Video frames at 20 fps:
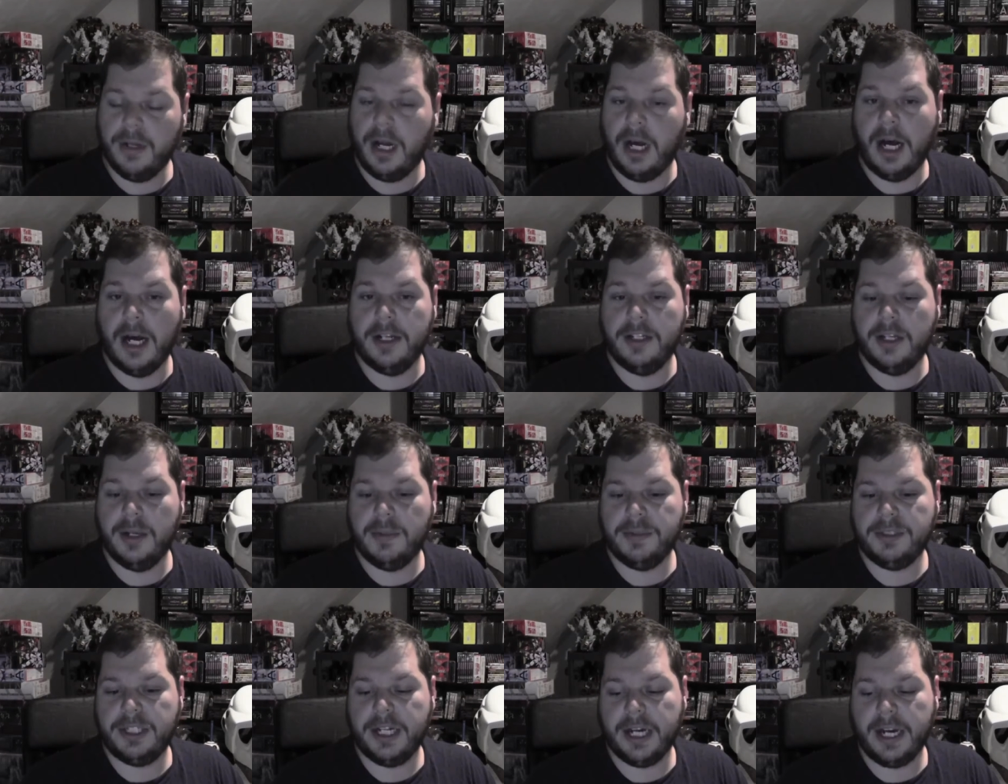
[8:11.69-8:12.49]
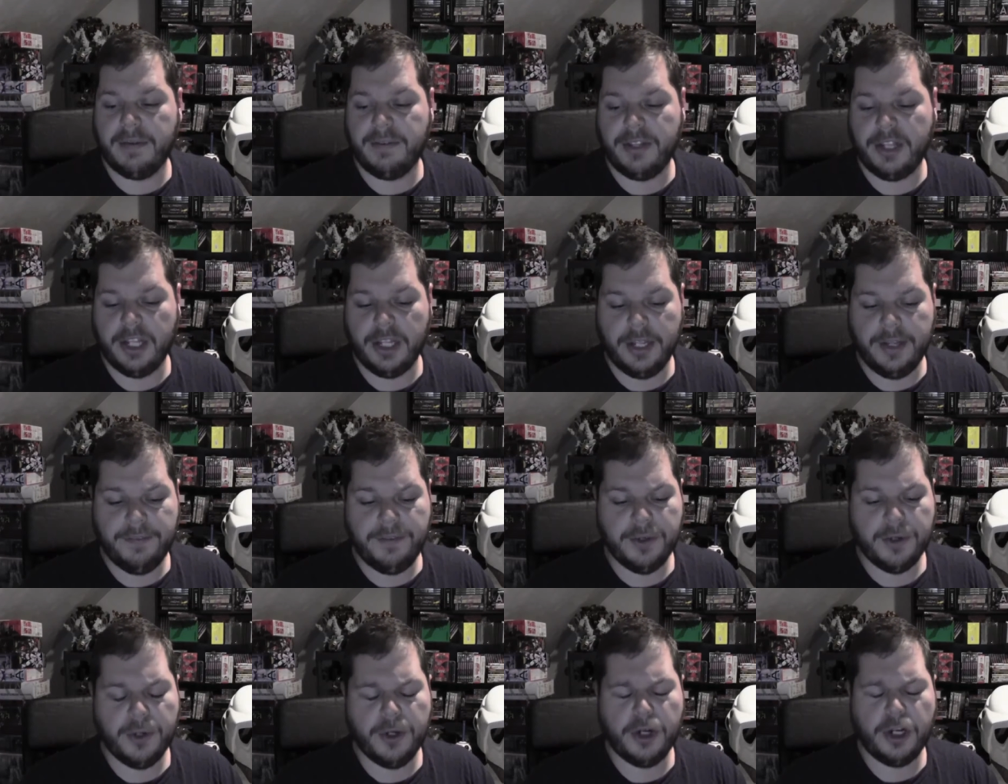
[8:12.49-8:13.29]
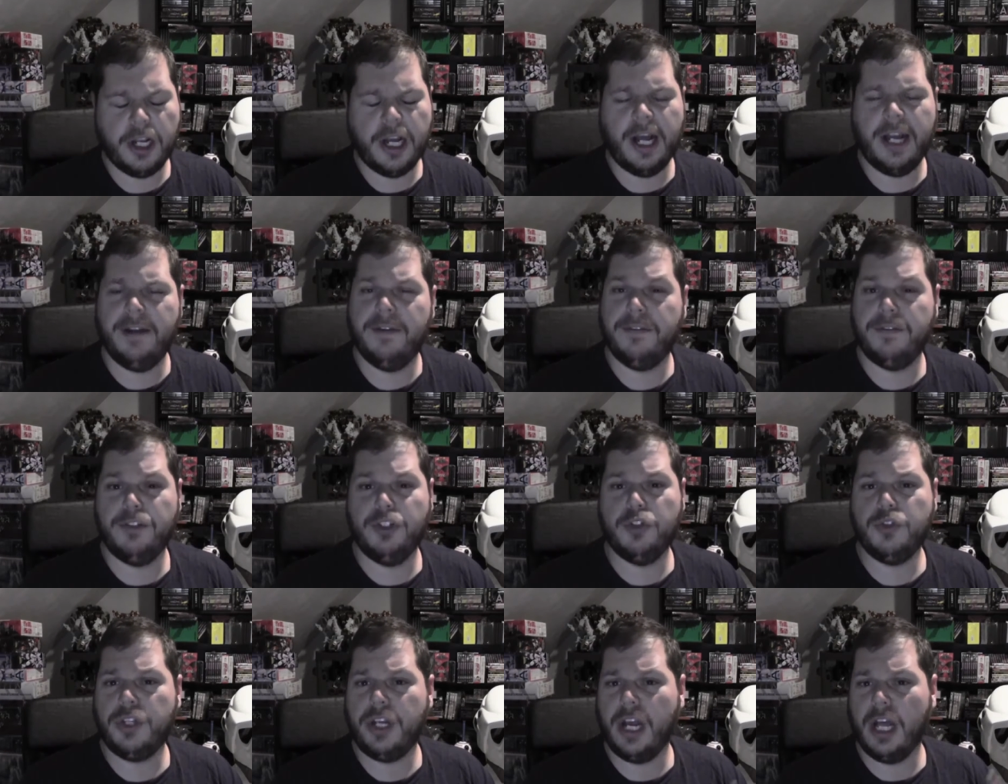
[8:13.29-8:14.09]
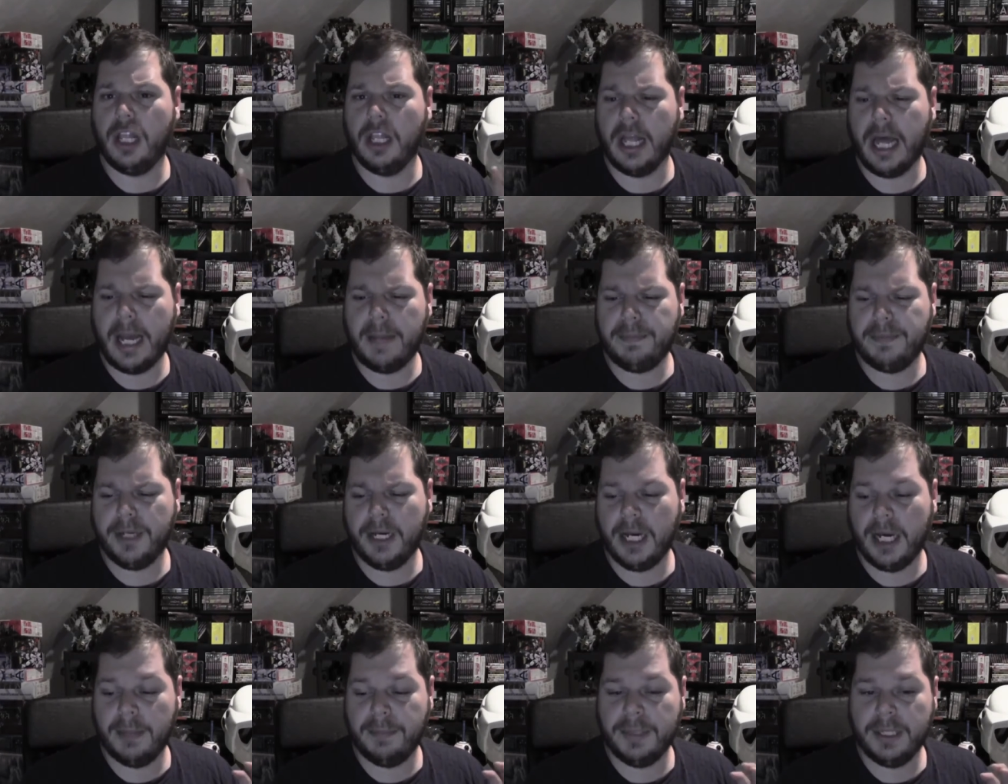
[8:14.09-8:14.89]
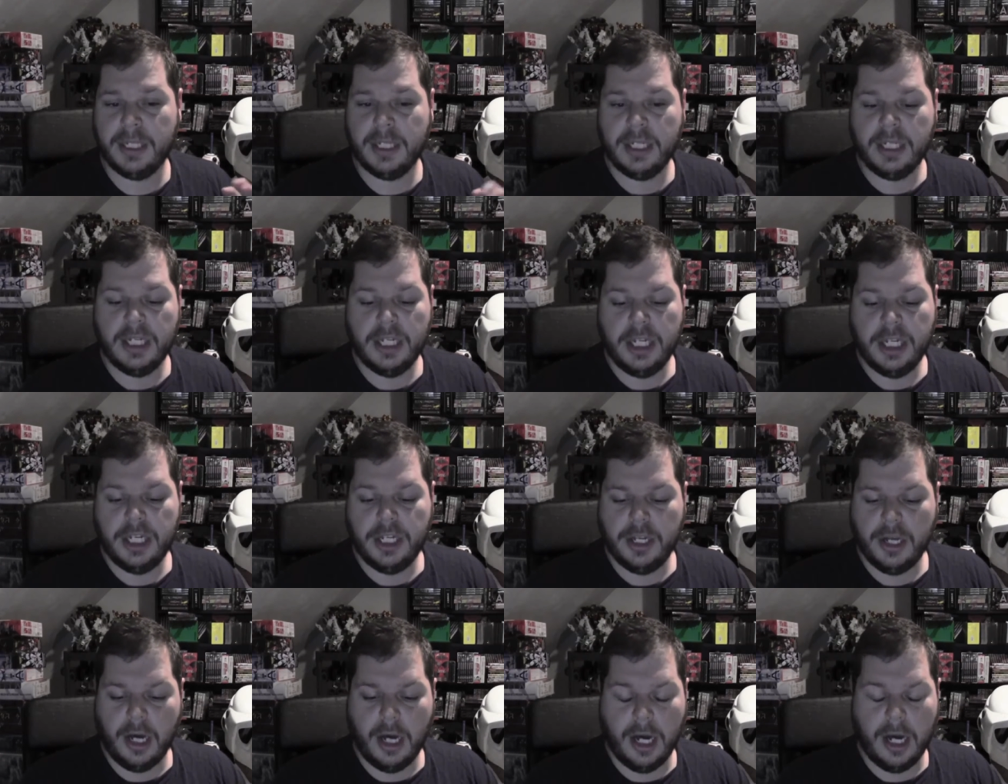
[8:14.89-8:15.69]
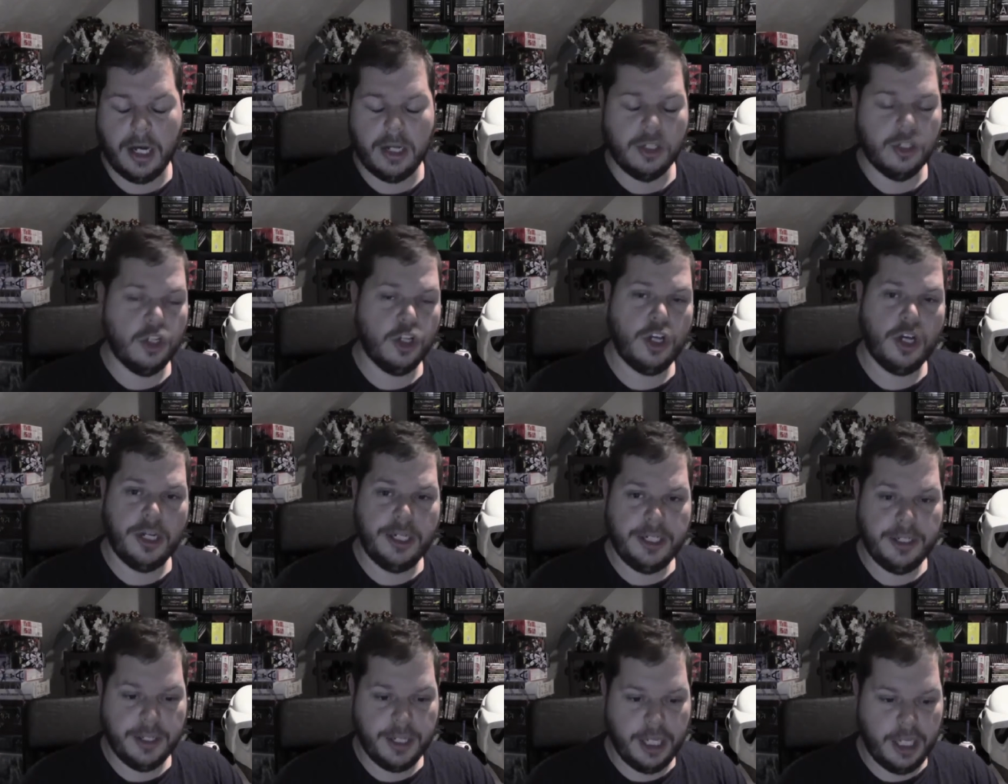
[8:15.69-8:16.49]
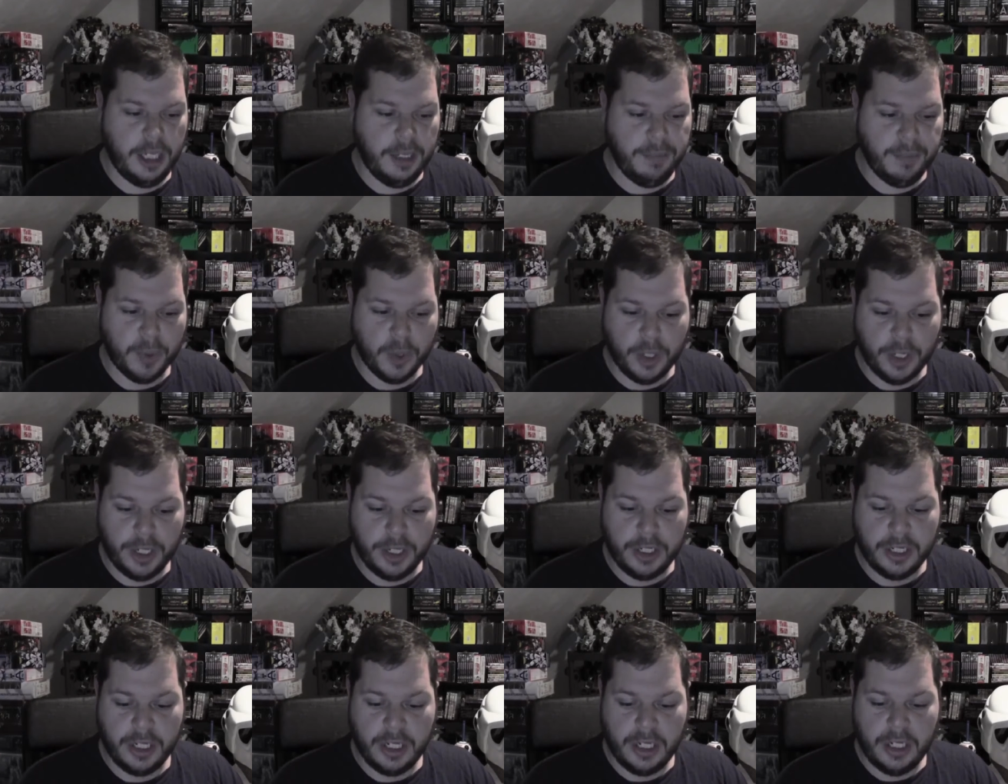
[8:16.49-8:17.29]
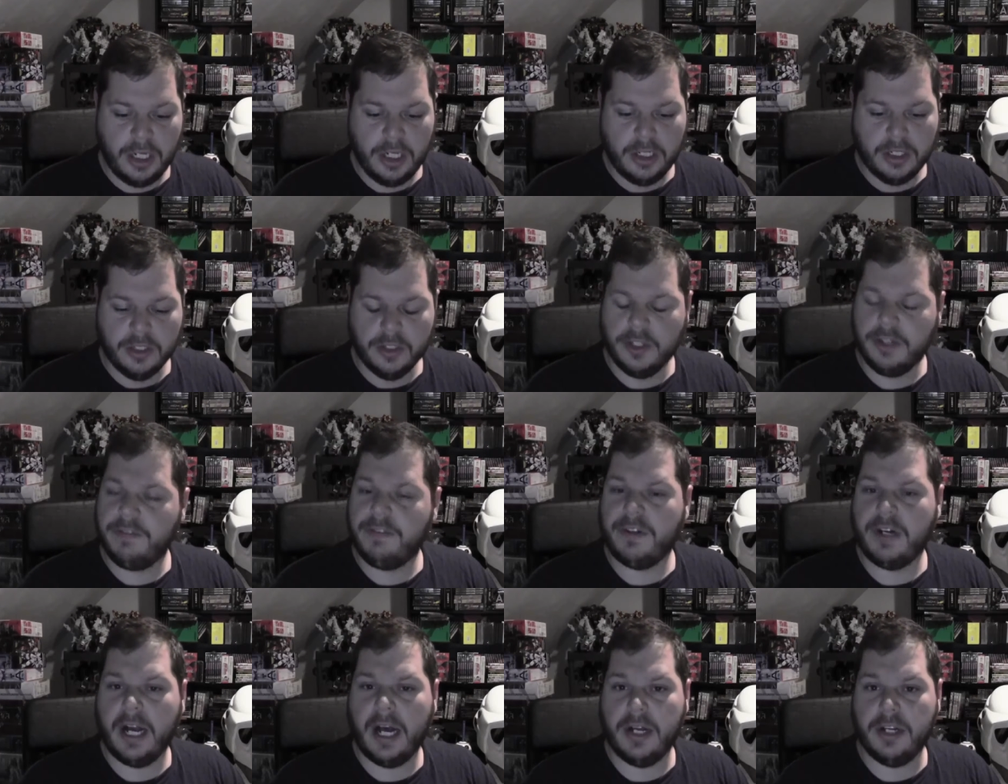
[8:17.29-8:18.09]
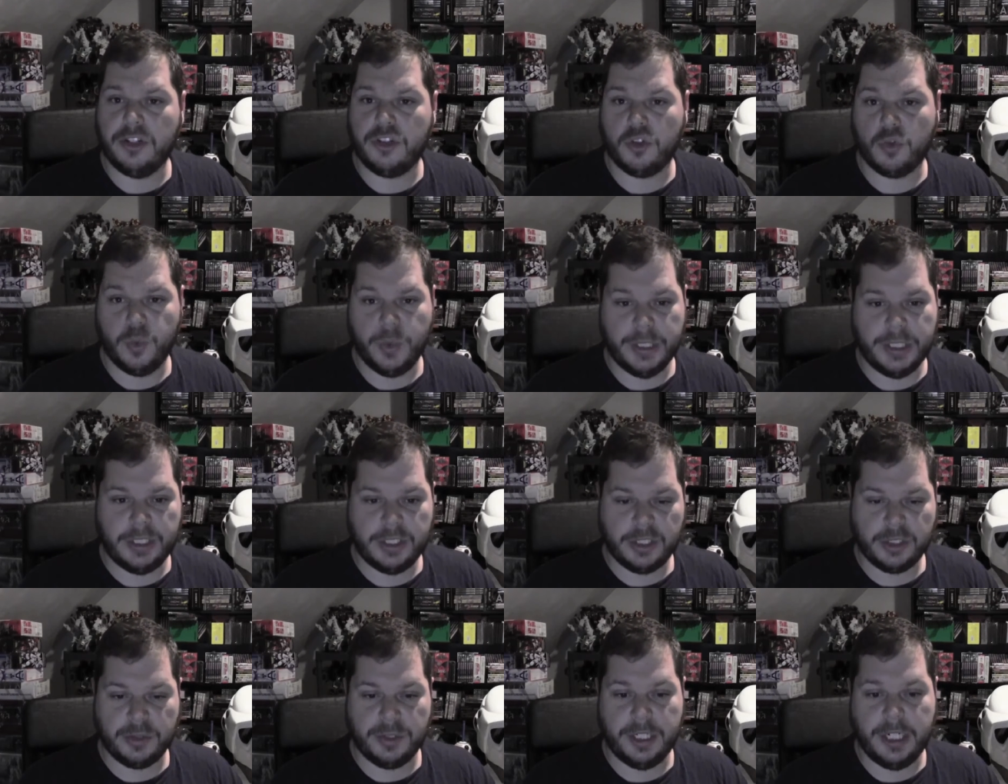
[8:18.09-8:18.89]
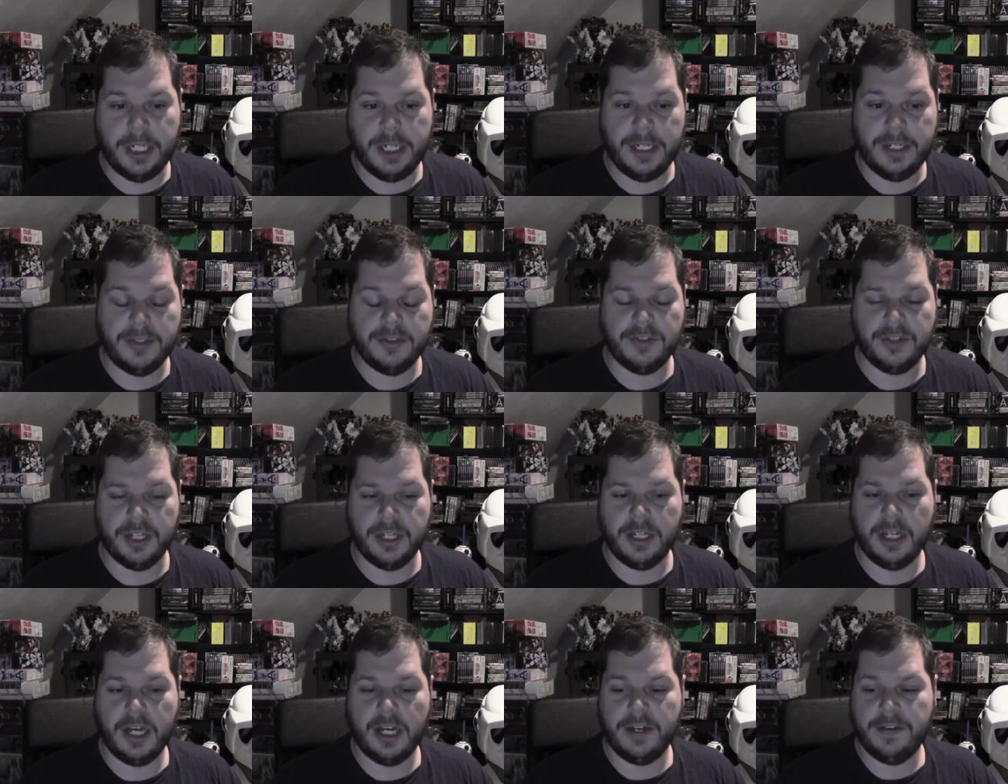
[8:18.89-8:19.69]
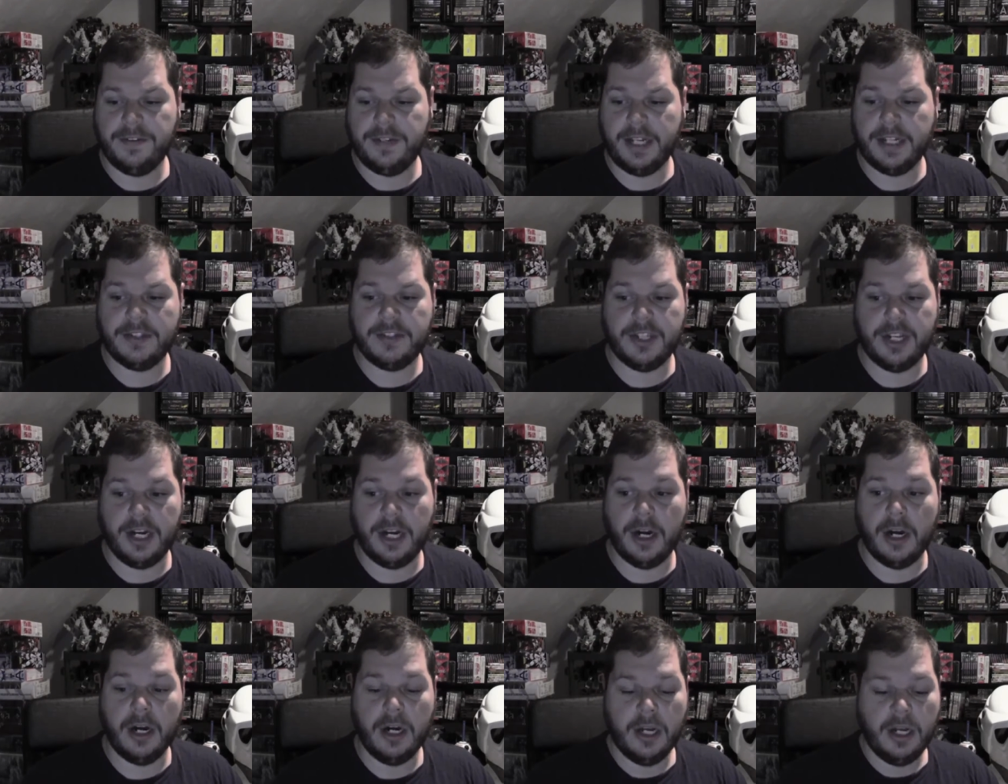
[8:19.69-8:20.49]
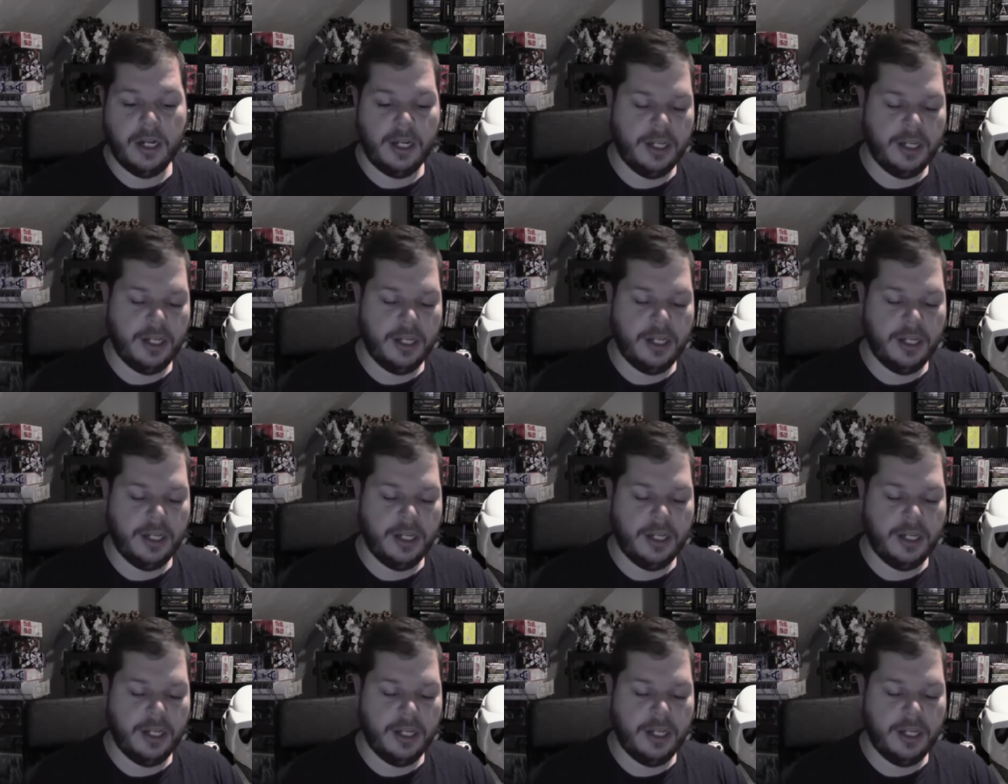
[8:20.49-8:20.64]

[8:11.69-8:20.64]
double check everything. If you're kind of using a laptop, look on your keyboard, look for how to switch screens and kind of test there.